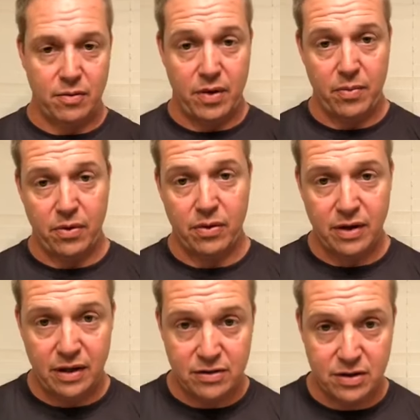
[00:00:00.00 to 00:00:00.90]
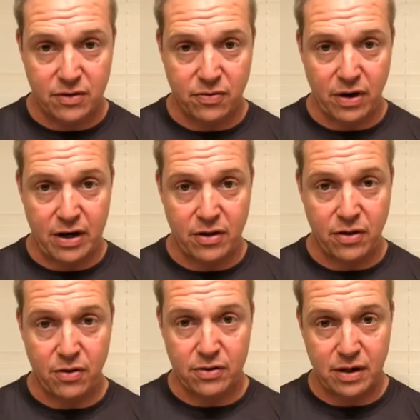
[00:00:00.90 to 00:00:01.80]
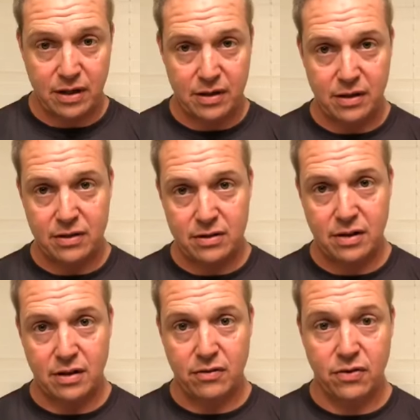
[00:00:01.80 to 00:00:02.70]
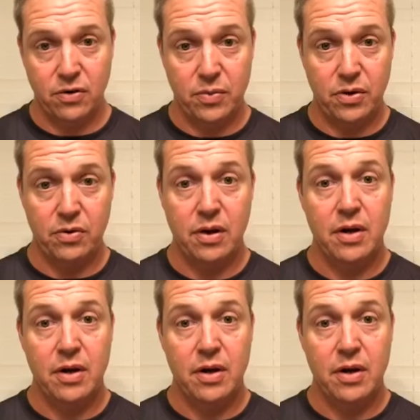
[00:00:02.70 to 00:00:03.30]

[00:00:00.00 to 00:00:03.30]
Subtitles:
Remember, it's still Friday the 13th. It's still a full moon.